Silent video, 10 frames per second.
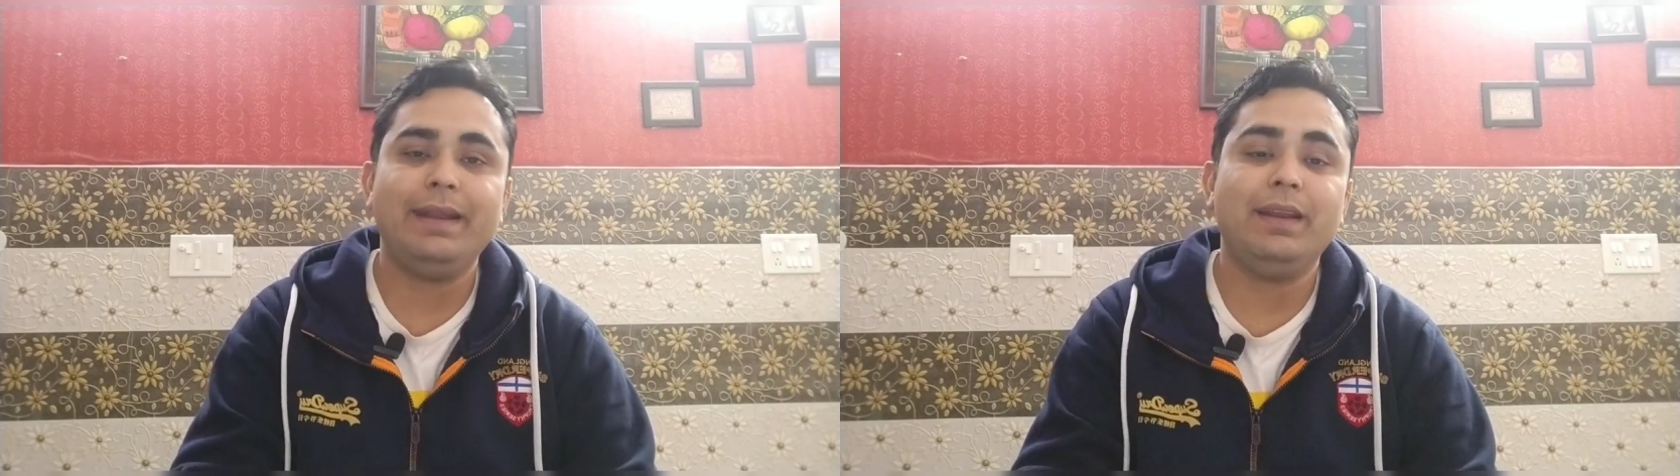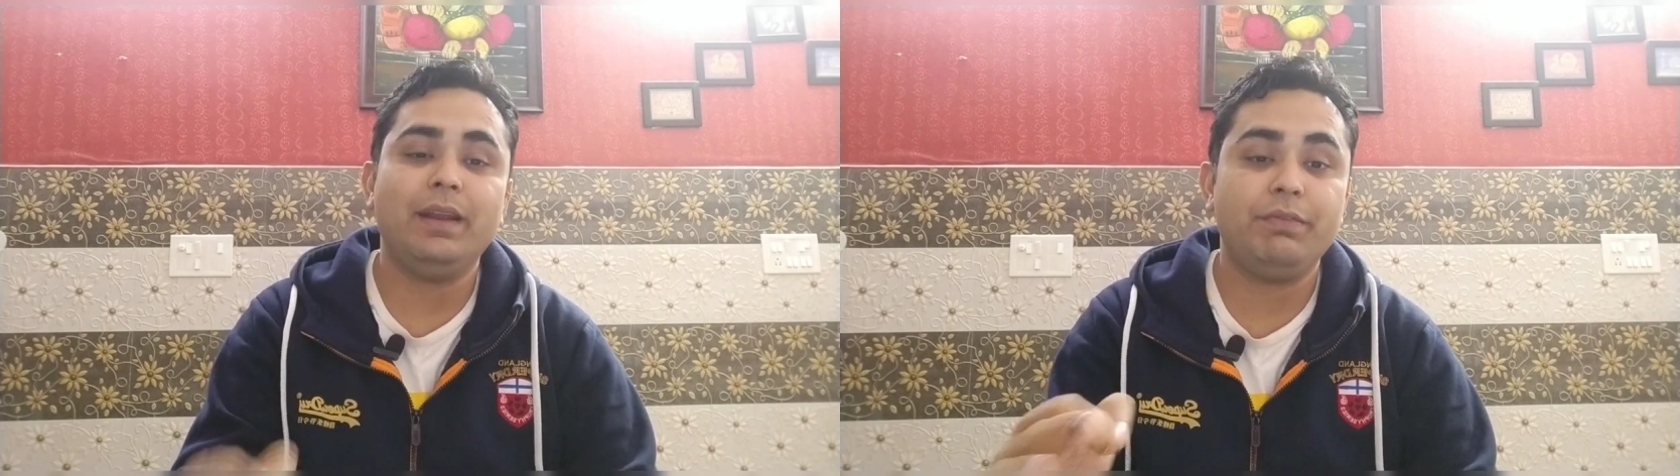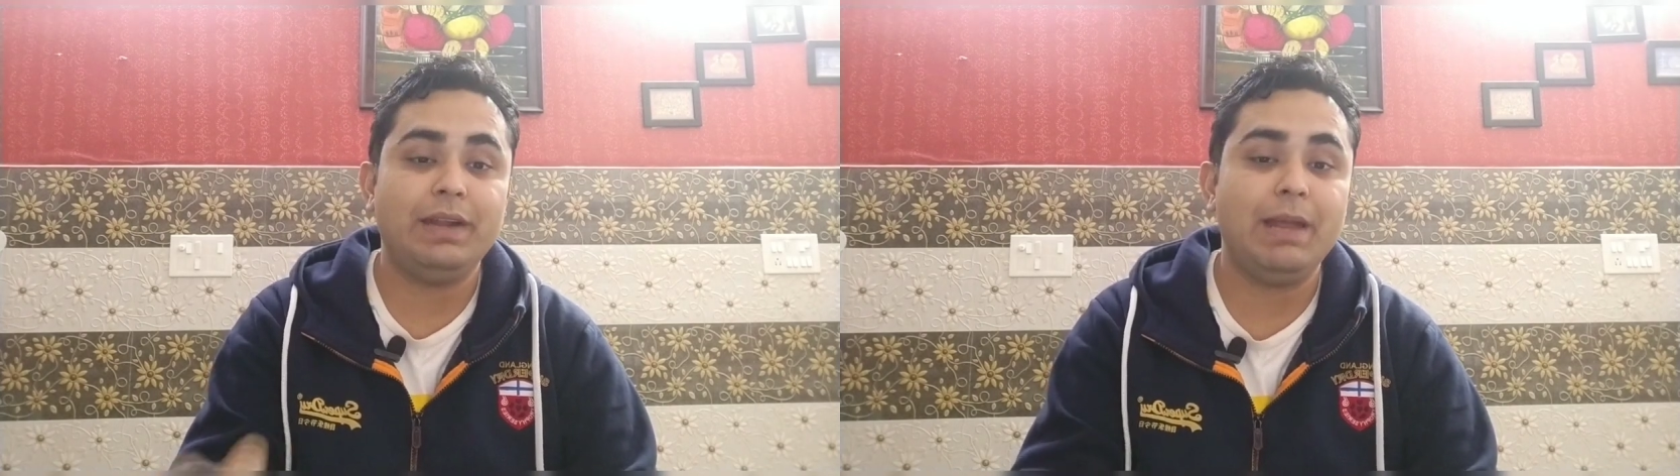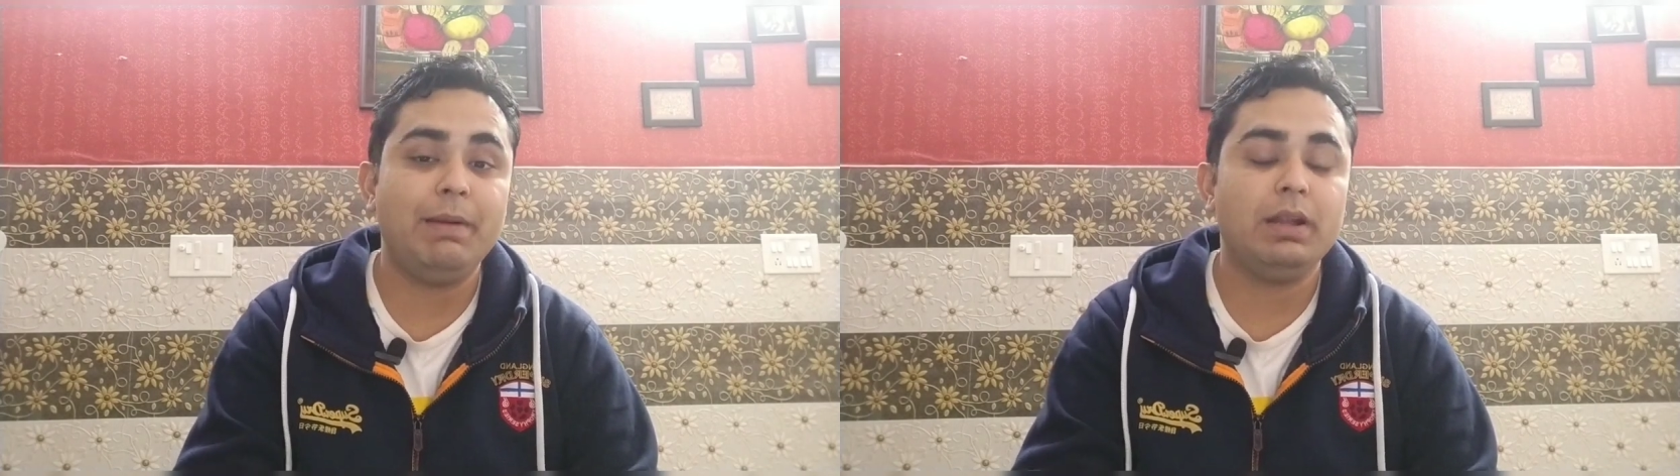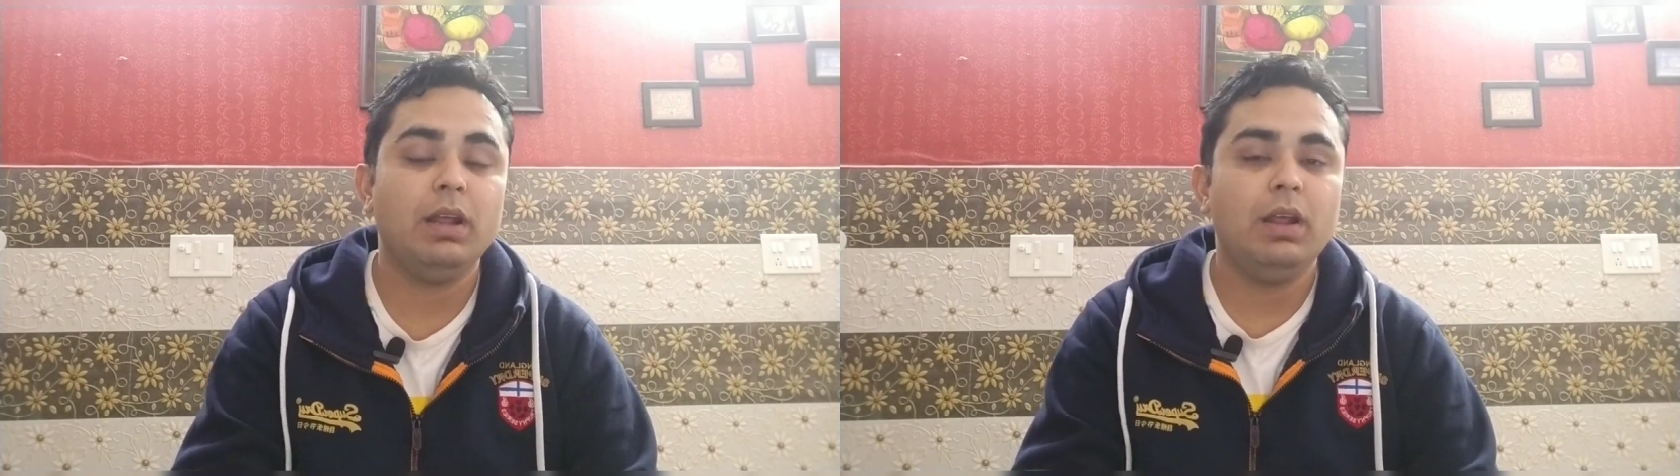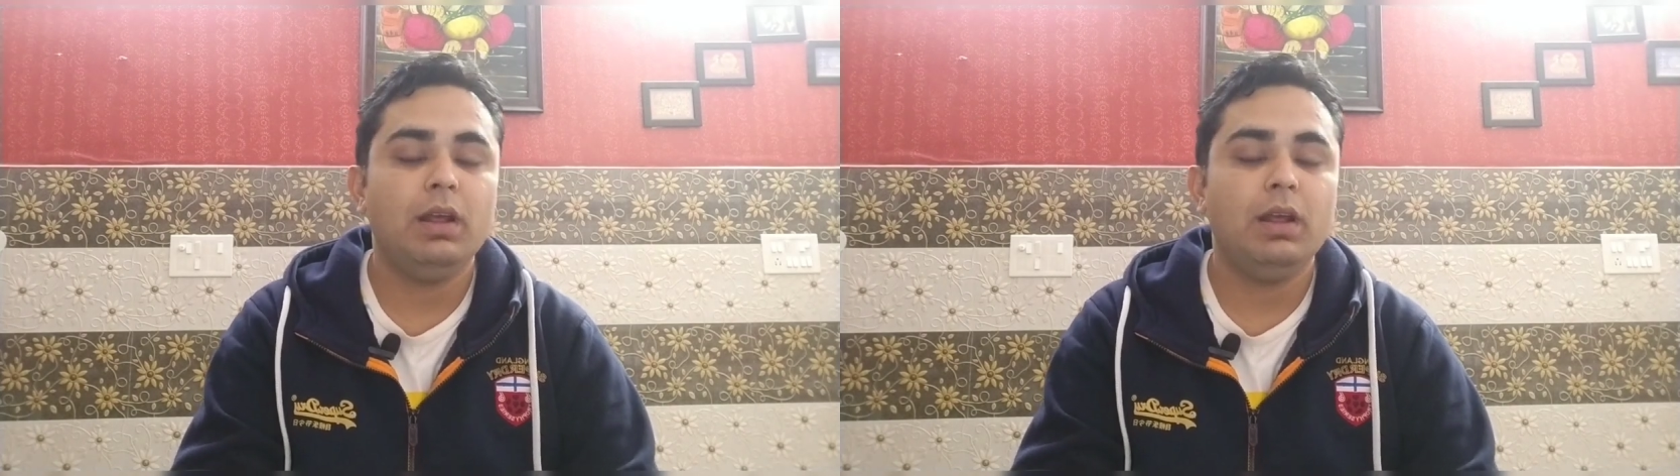an affidavit